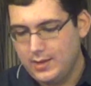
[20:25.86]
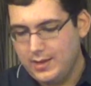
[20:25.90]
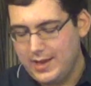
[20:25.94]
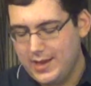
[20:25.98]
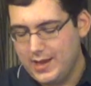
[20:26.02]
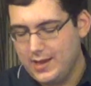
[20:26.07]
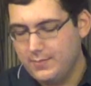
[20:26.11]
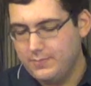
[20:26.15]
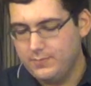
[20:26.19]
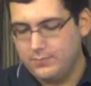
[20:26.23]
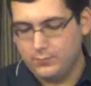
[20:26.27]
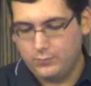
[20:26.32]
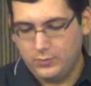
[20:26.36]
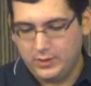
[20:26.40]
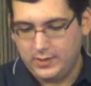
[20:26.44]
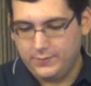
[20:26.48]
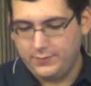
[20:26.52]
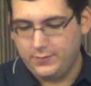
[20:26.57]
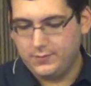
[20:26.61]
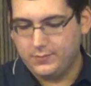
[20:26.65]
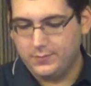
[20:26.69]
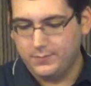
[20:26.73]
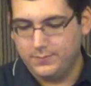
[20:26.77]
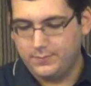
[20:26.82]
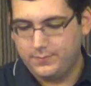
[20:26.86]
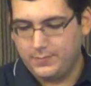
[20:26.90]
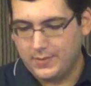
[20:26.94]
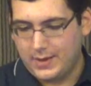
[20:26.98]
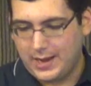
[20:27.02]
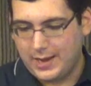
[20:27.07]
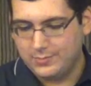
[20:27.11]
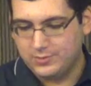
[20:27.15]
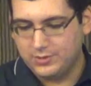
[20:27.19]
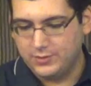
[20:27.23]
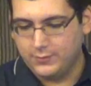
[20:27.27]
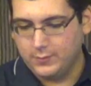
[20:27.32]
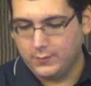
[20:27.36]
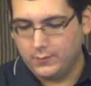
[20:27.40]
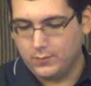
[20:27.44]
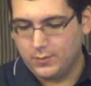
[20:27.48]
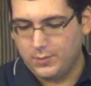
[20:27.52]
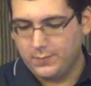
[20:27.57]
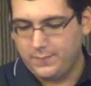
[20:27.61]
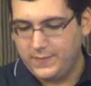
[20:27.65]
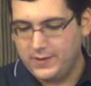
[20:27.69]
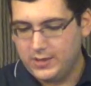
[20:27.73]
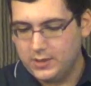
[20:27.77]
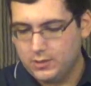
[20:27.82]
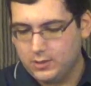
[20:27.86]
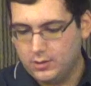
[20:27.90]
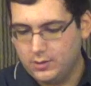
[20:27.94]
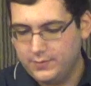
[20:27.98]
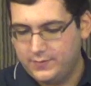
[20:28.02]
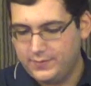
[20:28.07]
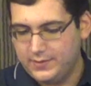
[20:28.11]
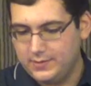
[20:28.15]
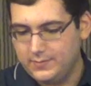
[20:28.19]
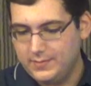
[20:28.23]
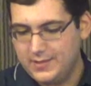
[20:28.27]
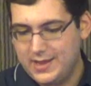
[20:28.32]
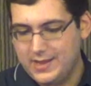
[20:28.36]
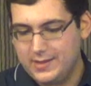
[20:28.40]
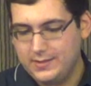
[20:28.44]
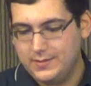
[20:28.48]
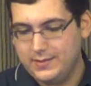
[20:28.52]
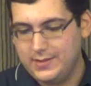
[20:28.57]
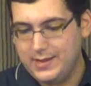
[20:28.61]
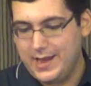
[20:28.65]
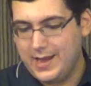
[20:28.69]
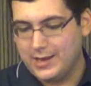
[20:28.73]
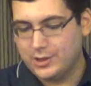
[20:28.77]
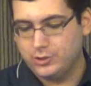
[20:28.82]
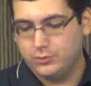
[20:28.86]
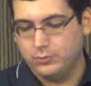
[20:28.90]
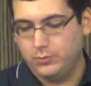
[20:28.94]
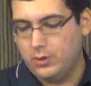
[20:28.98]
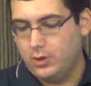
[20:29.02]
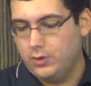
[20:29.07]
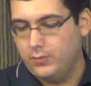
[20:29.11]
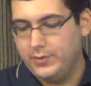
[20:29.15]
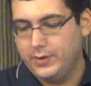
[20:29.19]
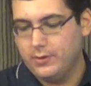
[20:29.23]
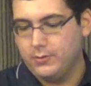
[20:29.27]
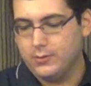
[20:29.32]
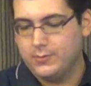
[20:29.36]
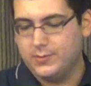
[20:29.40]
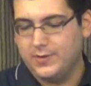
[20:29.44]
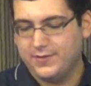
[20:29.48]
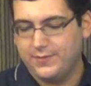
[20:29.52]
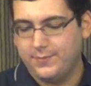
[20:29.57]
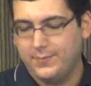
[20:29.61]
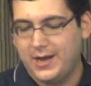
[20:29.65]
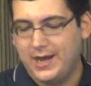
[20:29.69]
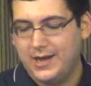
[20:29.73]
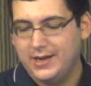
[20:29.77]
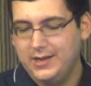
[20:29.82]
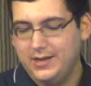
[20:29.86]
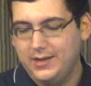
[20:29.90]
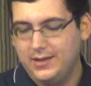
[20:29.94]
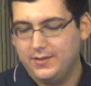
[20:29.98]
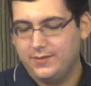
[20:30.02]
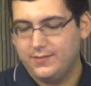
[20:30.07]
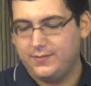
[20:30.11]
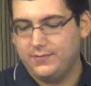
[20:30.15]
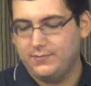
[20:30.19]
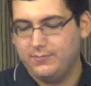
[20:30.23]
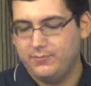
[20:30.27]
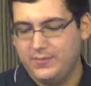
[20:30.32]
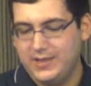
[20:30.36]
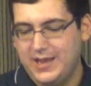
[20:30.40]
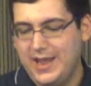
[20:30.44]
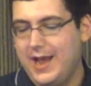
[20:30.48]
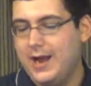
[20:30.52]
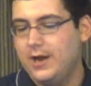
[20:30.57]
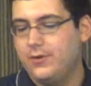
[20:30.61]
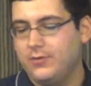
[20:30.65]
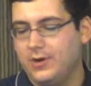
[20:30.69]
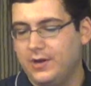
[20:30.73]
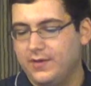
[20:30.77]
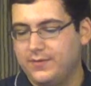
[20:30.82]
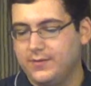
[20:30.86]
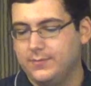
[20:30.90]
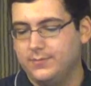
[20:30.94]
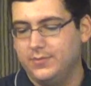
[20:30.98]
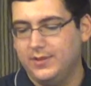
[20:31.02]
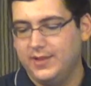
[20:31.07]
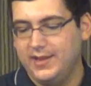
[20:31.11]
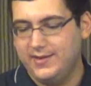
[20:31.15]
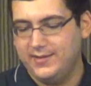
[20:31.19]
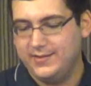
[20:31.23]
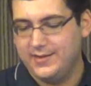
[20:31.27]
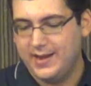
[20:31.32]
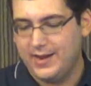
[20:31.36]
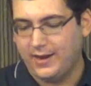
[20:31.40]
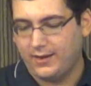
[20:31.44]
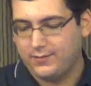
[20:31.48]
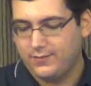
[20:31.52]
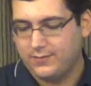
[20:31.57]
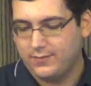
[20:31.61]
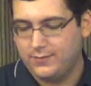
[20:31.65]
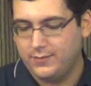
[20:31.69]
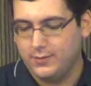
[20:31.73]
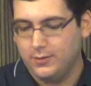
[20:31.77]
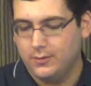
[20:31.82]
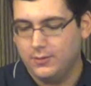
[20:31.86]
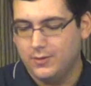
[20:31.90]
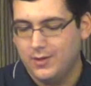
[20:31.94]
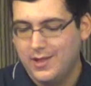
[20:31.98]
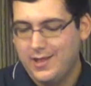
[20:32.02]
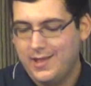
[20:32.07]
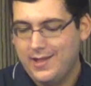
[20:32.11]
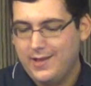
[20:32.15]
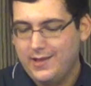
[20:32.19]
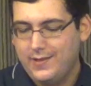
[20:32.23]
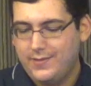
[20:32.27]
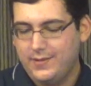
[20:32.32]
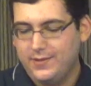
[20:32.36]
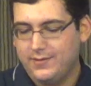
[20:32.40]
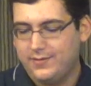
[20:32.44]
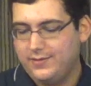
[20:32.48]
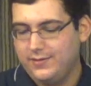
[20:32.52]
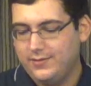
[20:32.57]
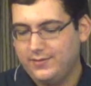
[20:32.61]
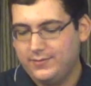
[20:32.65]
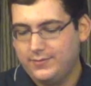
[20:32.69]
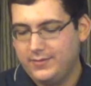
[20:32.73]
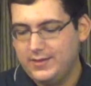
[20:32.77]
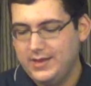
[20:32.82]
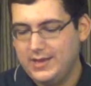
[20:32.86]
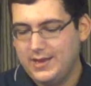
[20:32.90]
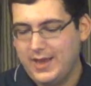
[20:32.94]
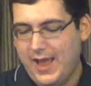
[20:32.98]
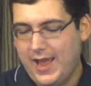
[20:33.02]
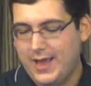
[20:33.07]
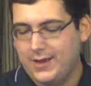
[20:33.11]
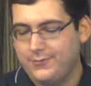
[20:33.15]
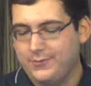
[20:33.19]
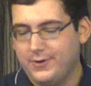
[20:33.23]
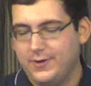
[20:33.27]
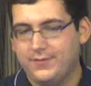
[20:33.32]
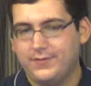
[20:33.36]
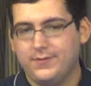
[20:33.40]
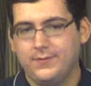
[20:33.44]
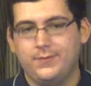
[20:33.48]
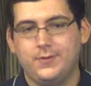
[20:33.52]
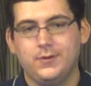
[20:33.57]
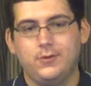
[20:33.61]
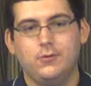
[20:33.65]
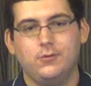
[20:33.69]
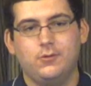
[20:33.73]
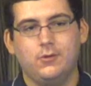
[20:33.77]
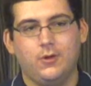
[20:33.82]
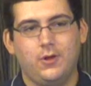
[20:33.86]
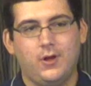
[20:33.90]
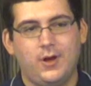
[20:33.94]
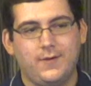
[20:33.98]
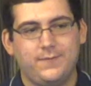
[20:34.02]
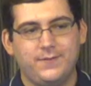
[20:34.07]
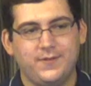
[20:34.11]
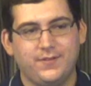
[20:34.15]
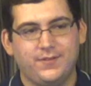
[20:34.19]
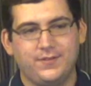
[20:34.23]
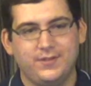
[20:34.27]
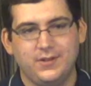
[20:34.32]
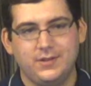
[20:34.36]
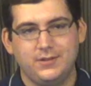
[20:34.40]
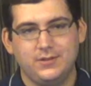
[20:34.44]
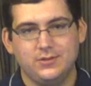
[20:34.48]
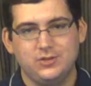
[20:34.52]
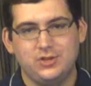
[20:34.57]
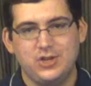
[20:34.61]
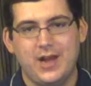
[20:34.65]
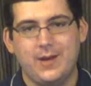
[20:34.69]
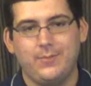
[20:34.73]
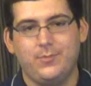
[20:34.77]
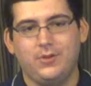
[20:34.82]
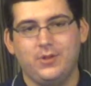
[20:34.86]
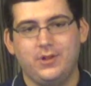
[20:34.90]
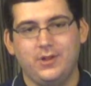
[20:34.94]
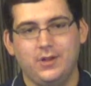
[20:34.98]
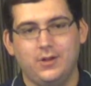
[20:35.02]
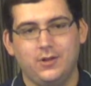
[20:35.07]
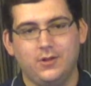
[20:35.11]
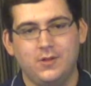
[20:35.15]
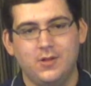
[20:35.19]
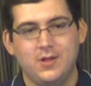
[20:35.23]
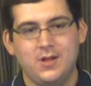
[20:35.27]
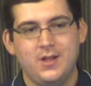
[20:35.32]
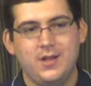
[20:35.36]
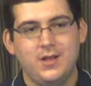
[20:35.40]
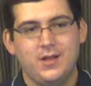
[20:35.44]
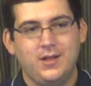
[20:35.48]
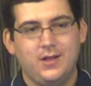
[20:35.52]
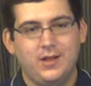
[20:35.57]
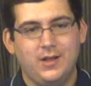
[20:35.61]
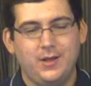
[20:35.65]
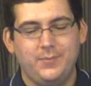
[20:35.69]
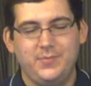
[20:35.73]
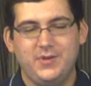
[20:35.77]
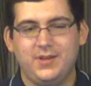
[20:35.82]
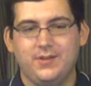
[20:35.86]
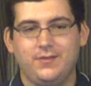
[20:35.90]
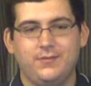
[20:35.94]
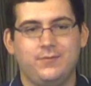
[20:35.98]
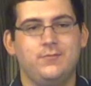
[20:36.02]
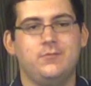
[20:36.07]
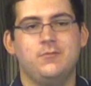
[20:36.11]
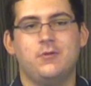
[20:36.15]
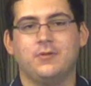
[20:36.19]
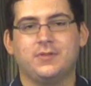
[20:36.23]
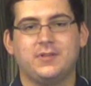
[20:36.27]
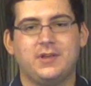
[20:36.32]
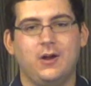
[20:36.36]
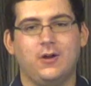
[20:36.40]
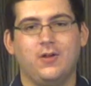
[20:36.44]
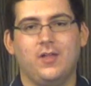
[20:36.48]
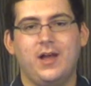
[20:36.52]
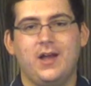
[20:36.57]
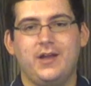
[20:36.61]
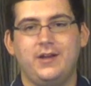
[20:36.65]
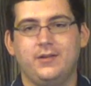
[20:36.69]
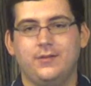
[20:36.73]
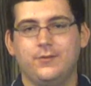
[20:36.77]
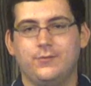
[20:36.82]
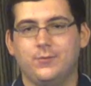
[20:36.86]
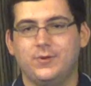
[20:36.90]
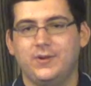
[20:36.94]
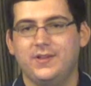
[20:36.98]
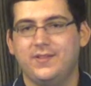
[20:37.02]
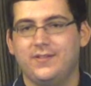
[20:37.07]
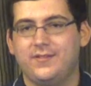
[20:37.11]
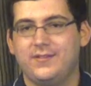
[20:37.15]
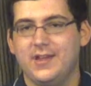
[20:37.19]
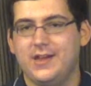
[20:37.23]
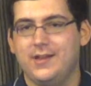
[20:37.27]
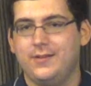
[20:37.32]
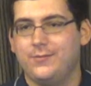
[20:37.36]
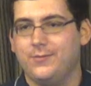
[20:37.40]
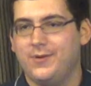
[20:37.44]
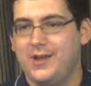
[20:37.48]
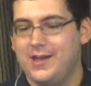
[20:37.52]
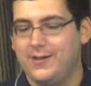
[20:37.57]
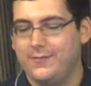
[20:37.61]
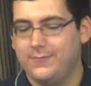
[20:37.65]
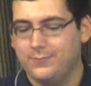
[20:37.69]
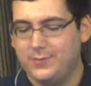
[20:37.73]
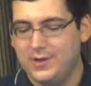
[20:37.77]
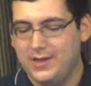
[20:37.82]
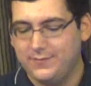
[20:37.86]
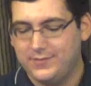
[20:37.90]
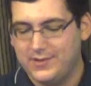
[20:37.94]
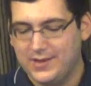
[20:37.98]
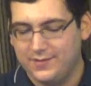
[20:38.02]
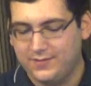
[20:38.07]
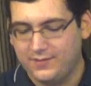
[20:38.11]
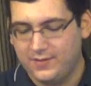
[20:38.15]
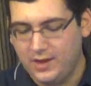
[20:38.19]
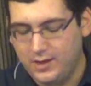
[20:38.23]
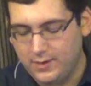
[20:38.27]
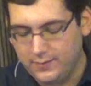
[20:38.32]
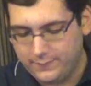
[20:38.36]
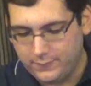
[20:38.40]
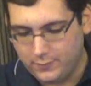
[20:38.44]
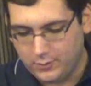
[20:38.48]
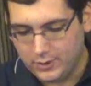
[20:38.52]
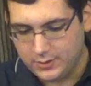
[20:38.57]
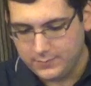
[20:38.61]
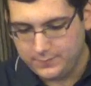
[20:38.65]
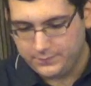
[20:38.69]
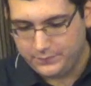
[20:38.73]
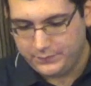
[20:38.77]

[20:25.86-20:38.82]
And we give you some options of what fields, and then the actual only request body is the address in plain text. So this is the address of the Google office in Chapel Hill. North Carolina is one of the states we have test data for.